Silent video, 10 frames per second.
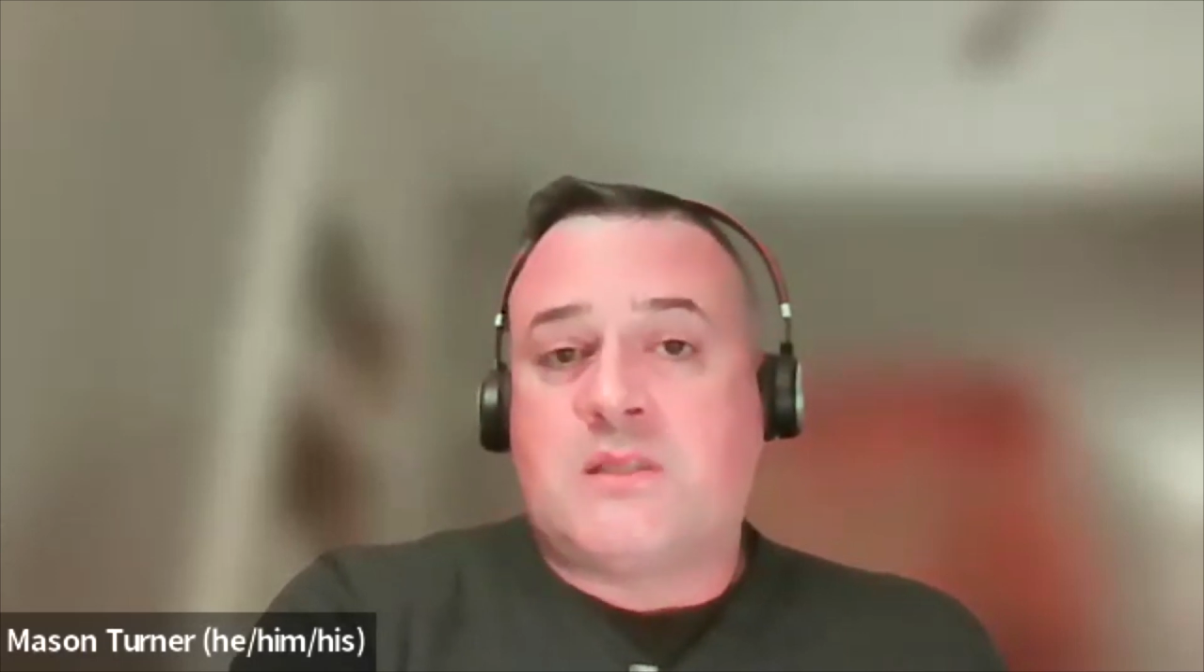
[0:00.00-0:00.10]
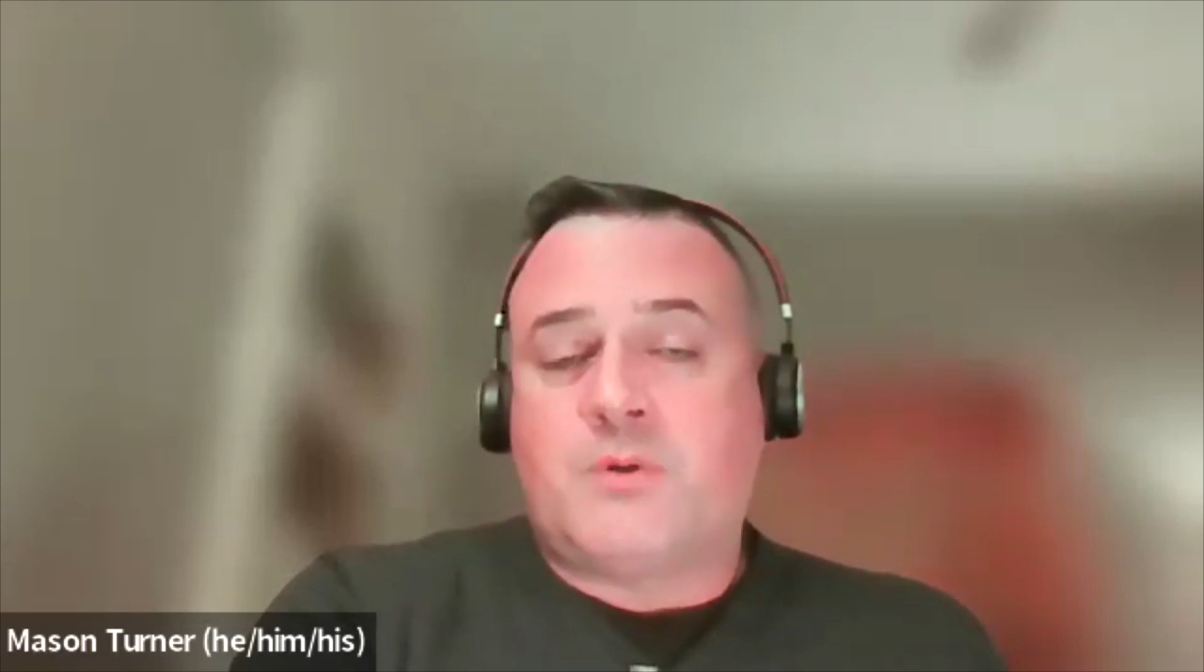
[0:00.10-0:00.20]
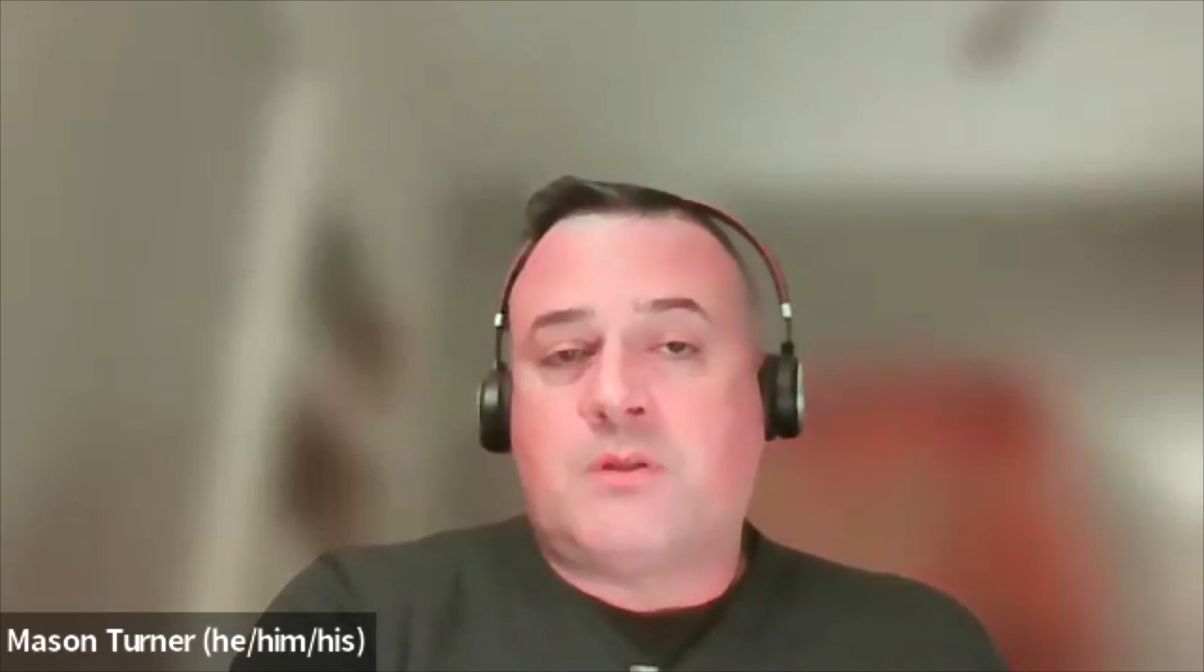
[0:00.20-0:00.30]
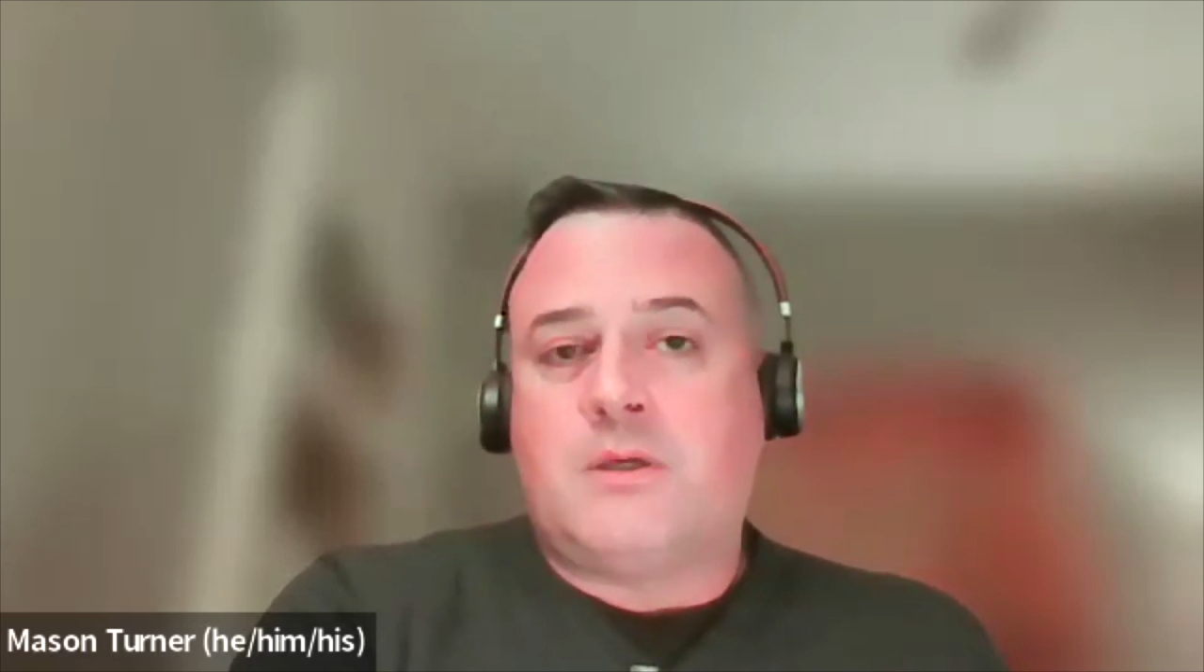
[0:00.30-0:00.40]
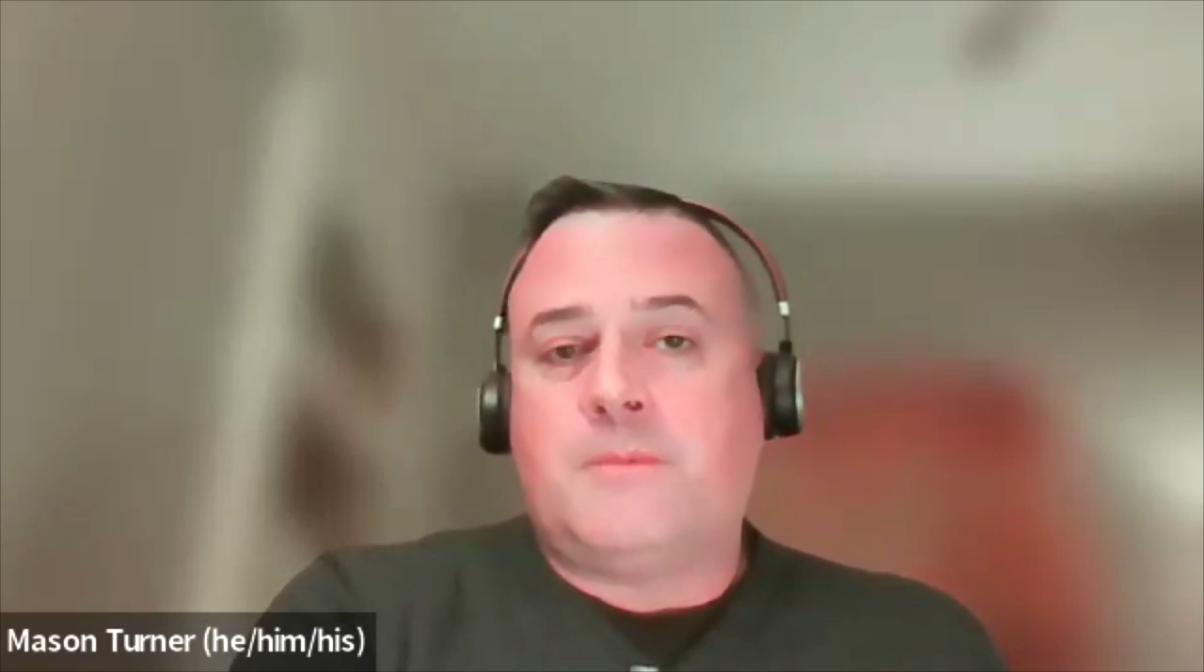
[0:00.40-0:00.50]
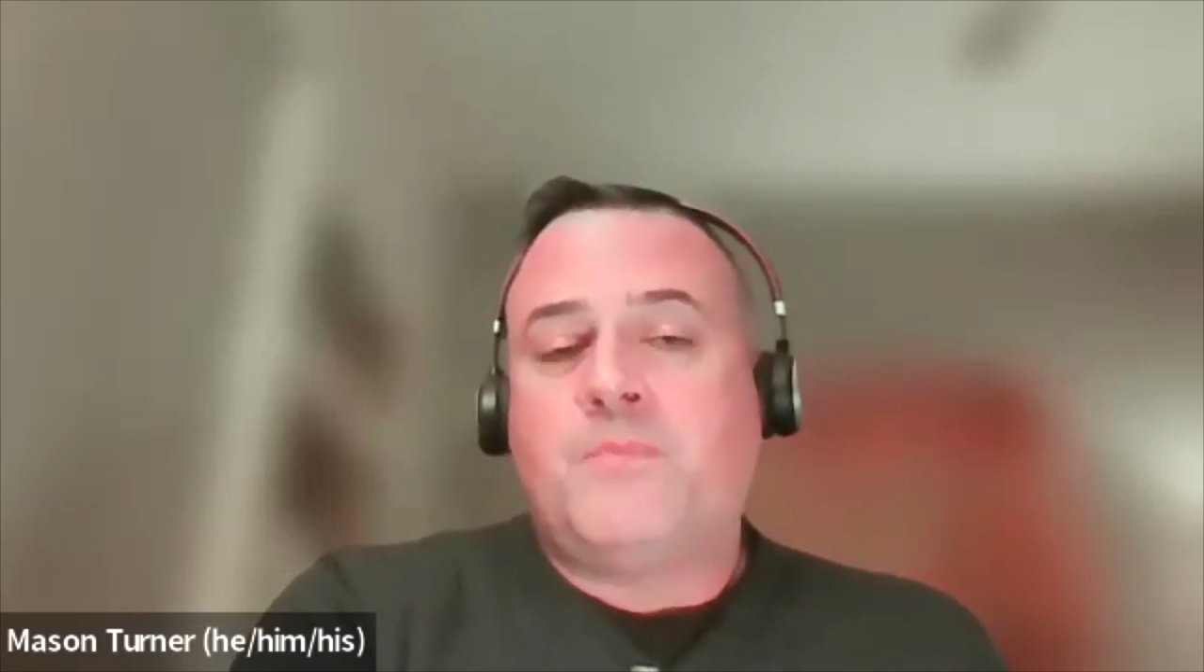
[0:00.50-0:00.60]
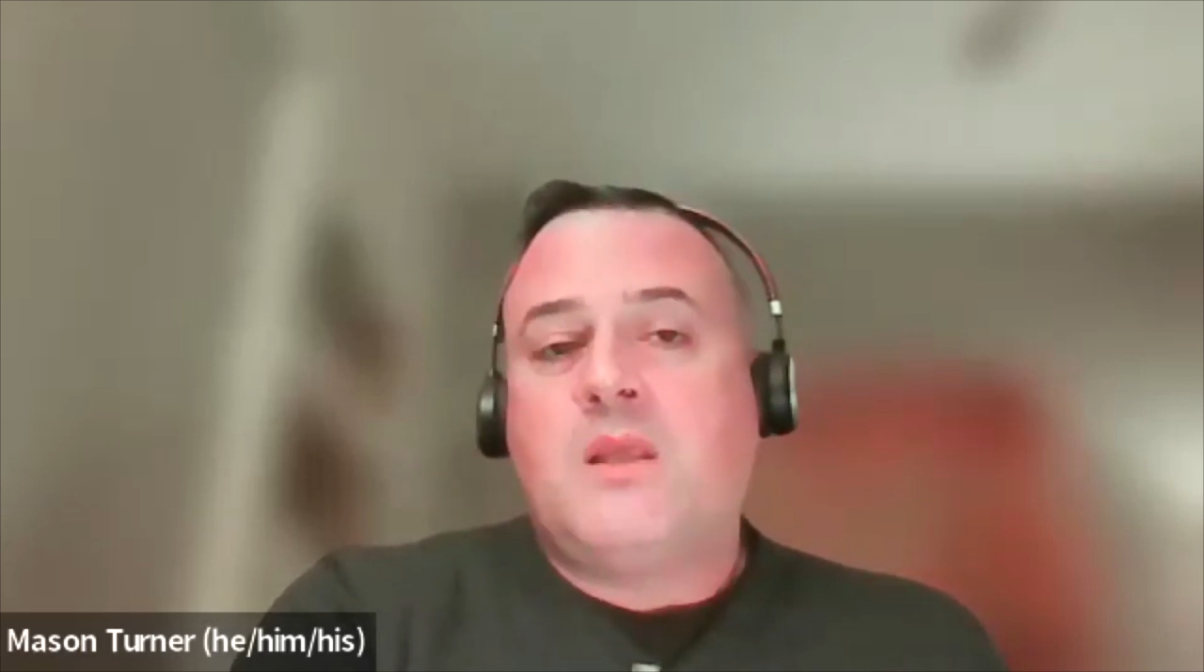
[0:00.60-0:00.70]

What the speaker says: typically.